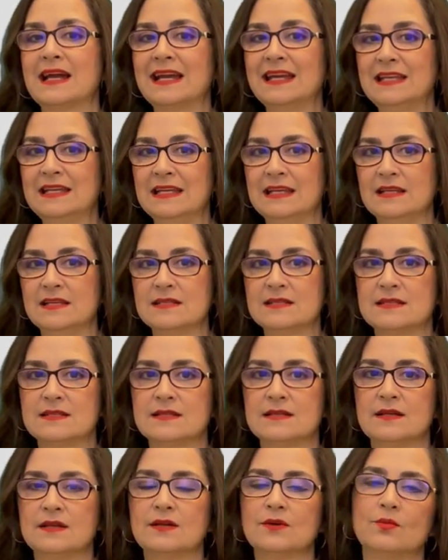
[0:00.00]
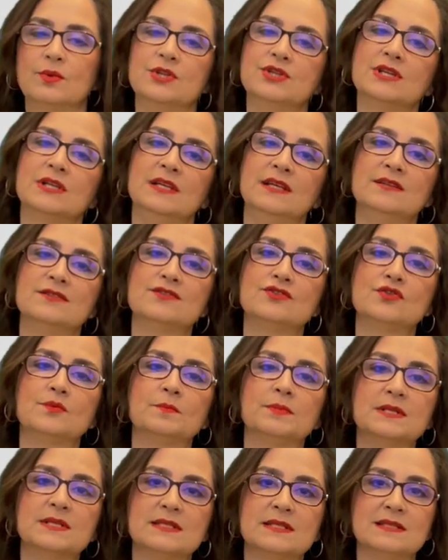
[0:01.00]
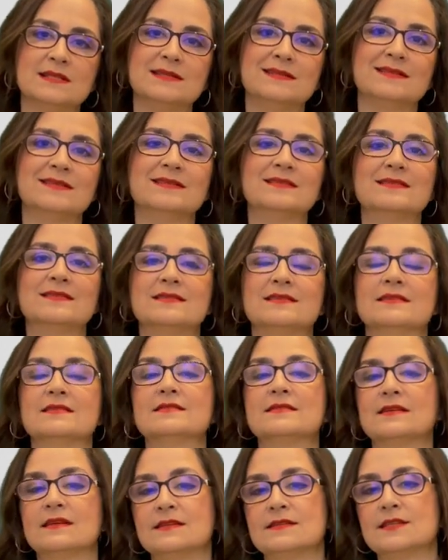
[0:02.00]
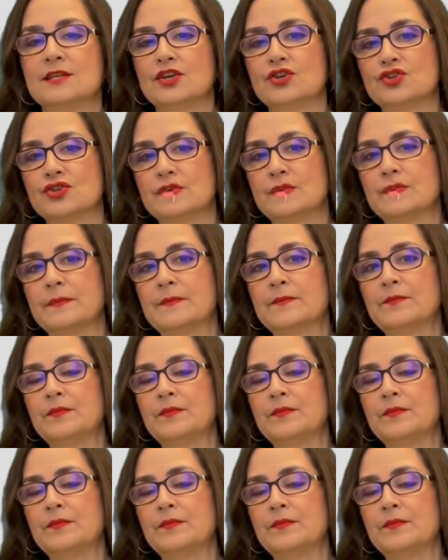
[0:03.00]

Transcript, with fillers: kinase, which leads to persistent sensitization.